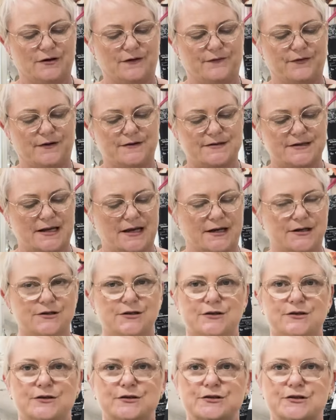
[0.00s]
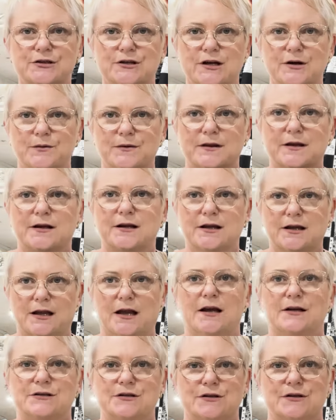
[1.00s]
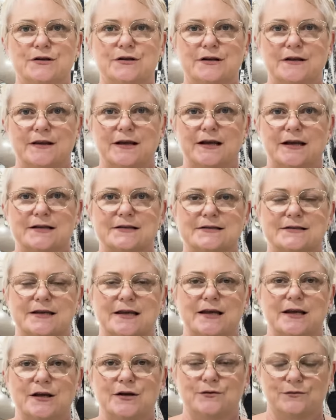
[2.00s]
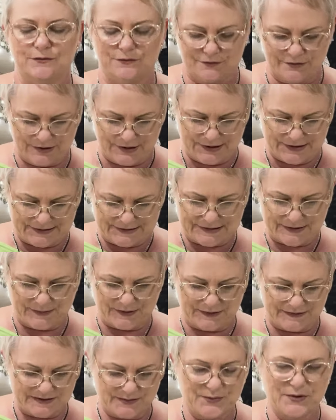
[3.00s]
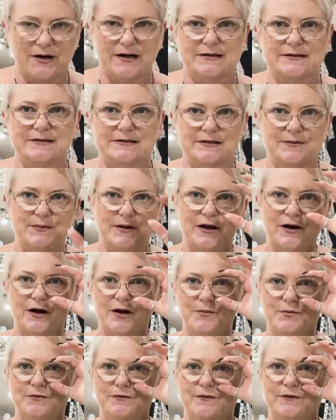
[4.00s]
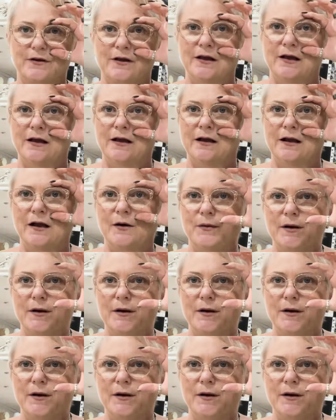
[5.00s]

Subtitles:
of those cartoons, you know, when they cartoon and they get scared or something surprises and their eyeballs go